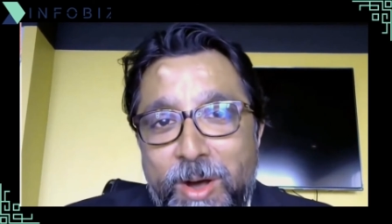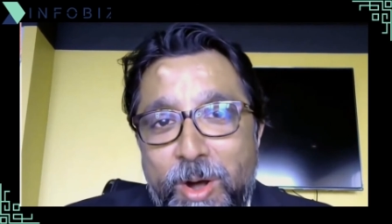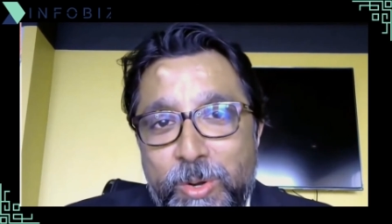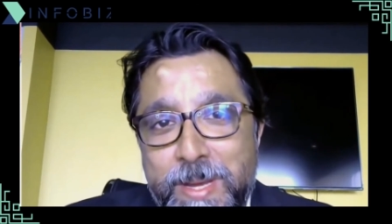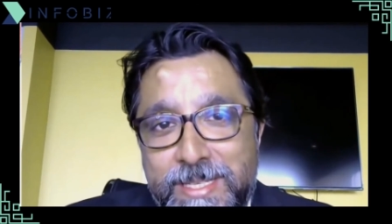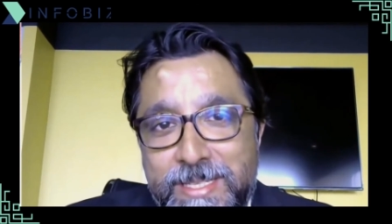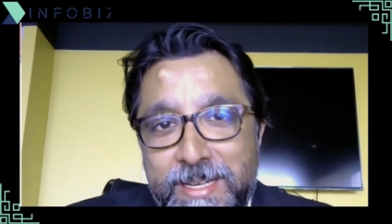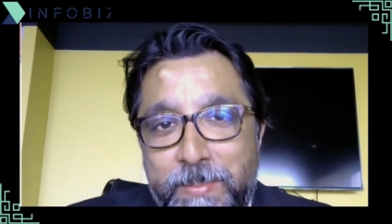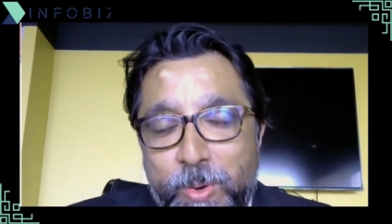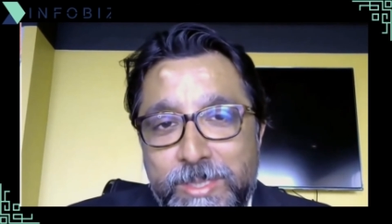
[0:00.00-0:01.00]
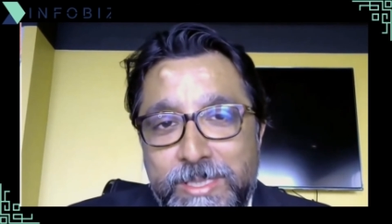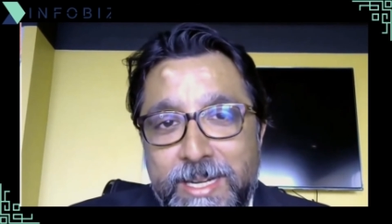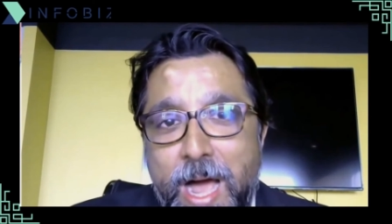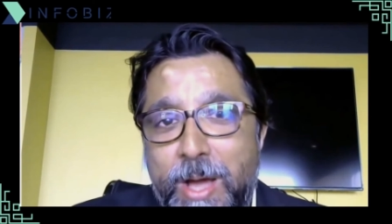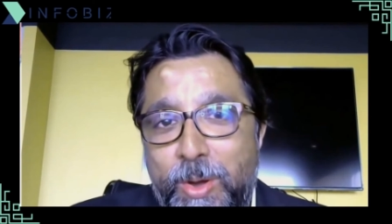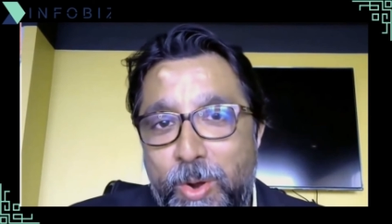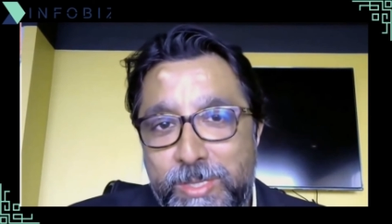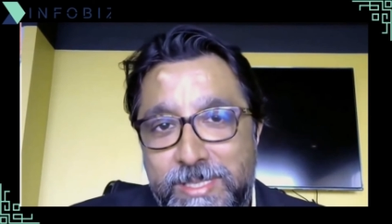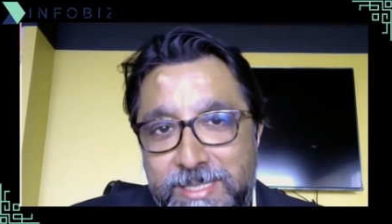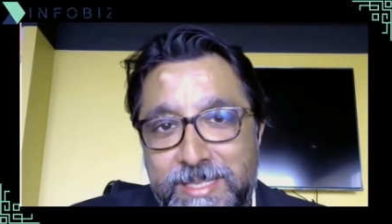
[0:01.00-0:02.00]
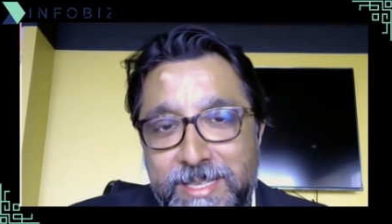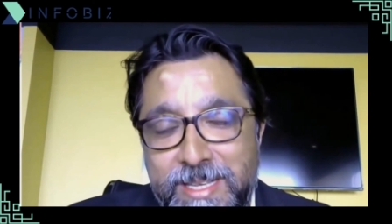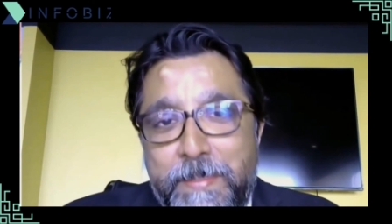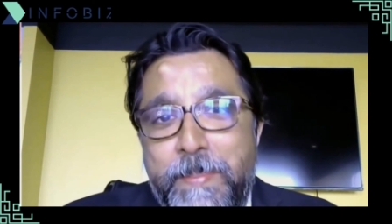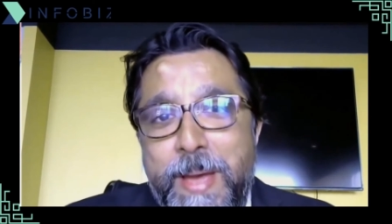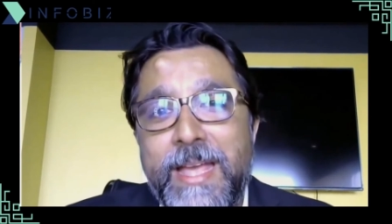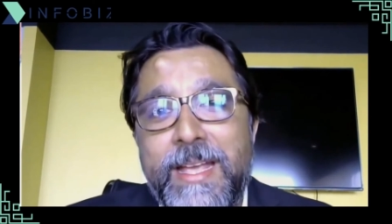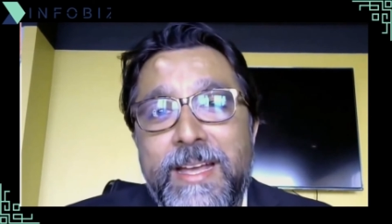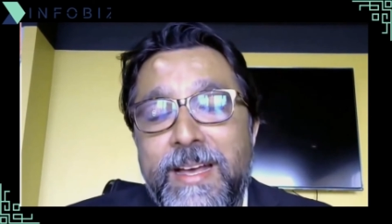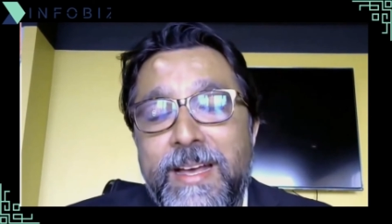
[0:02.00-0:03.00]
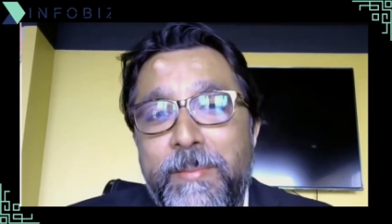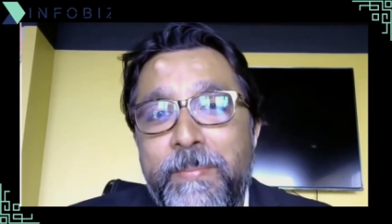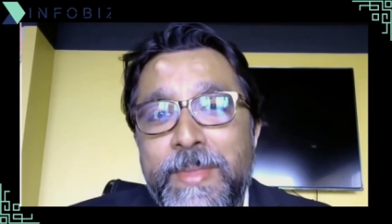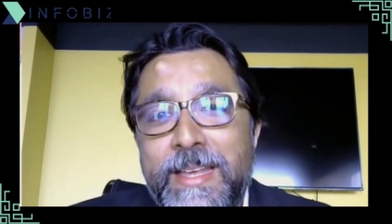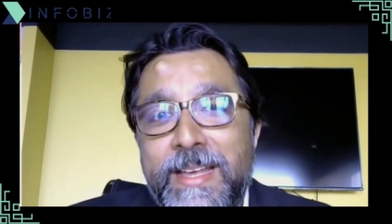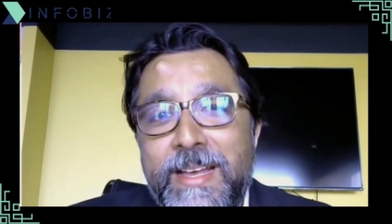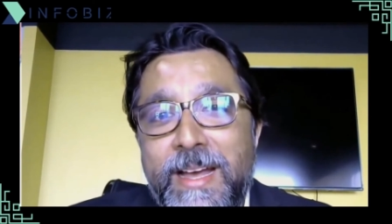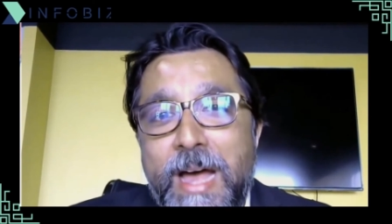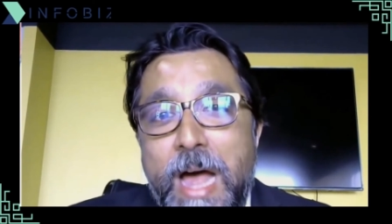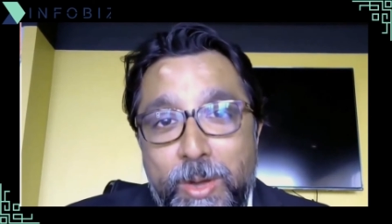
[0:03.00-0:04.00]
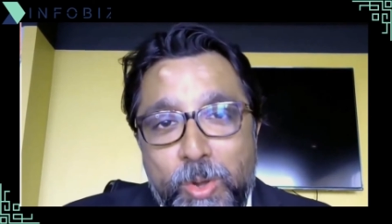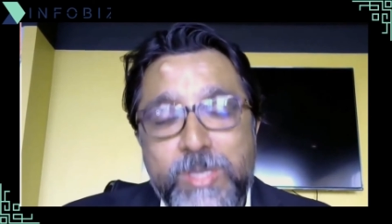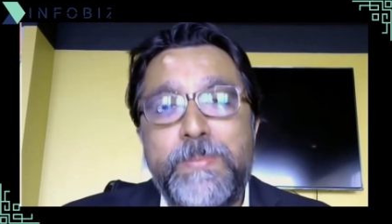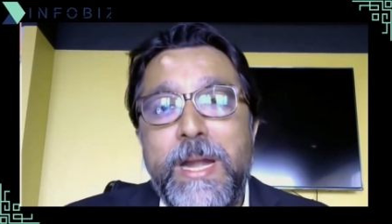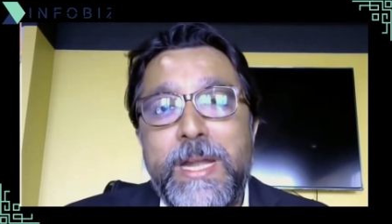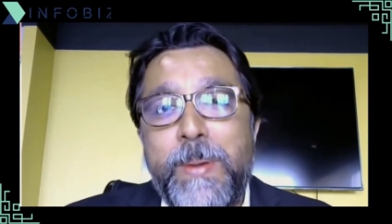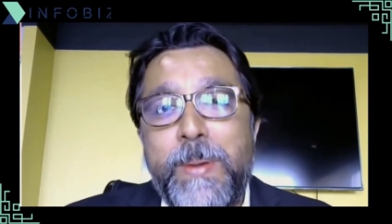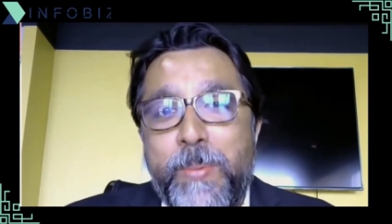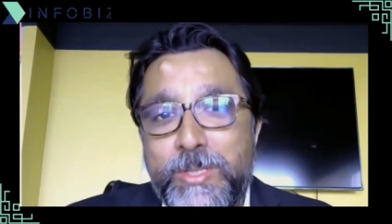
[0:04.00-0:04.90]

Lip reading: automation project across the bank, across multiple